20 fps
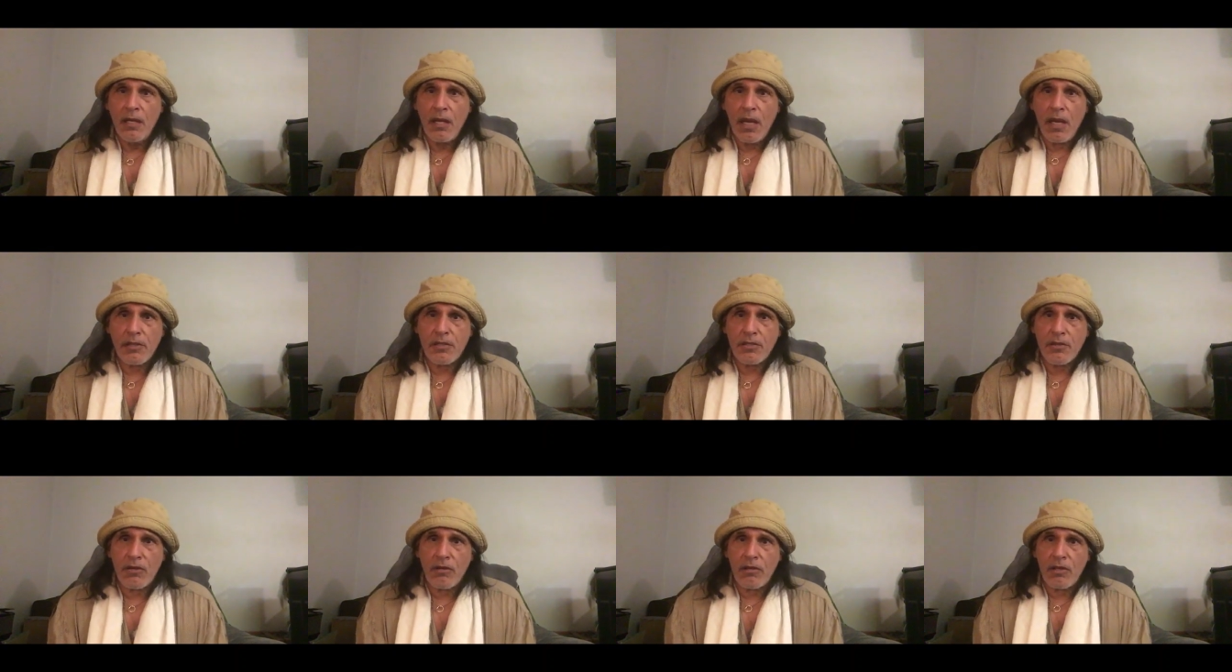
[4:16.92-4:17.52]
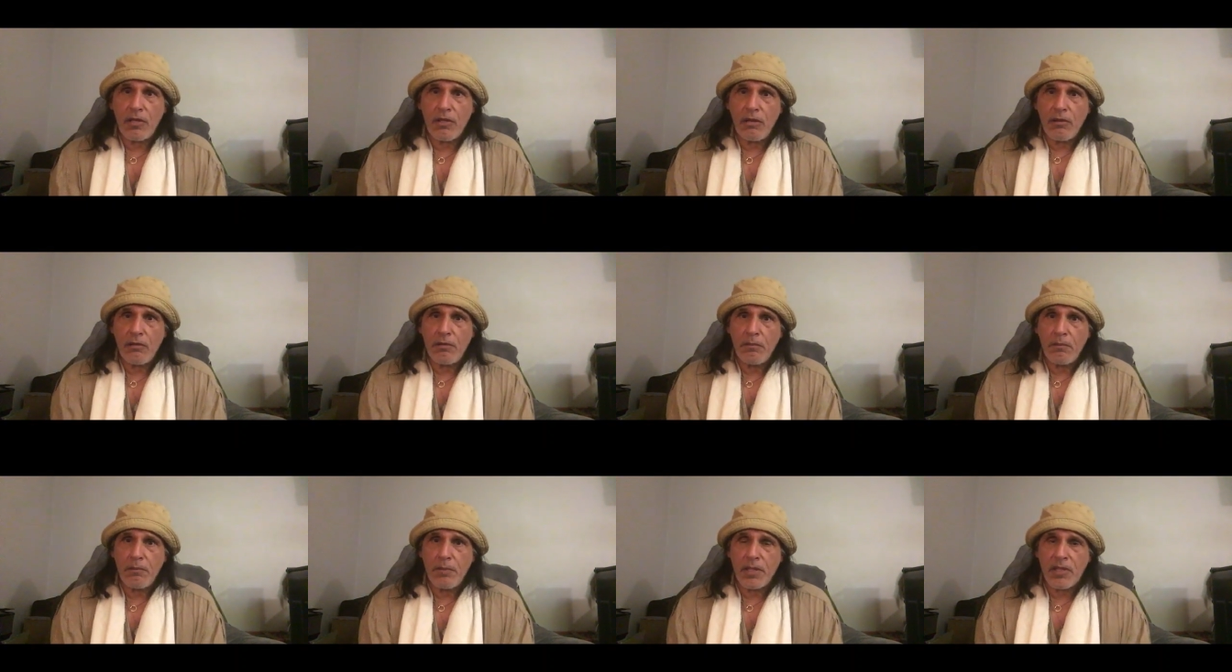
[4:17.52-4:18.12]
I certainly,
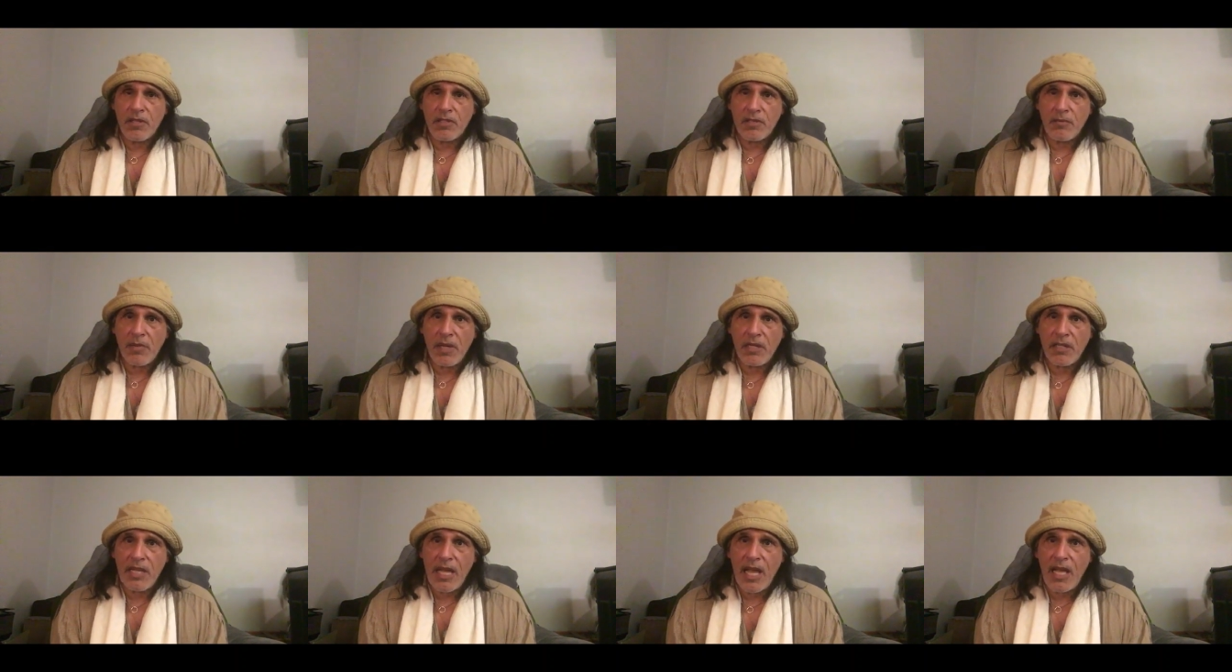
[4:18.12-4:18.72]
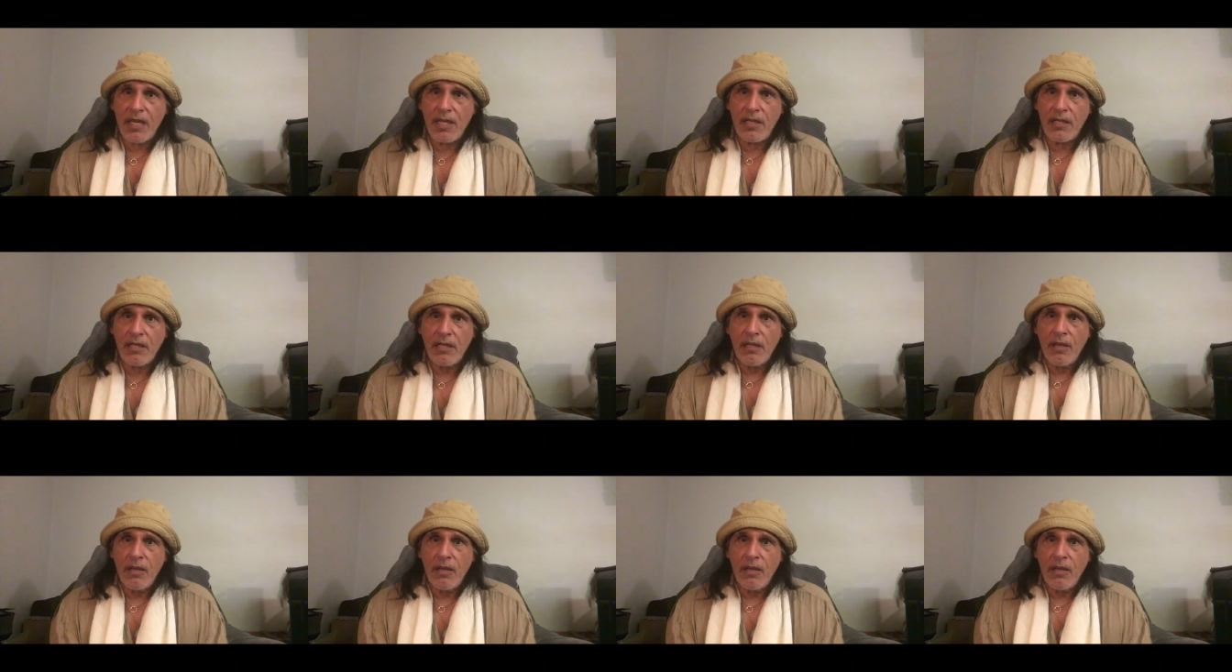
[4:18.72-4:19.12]
because of my daddy,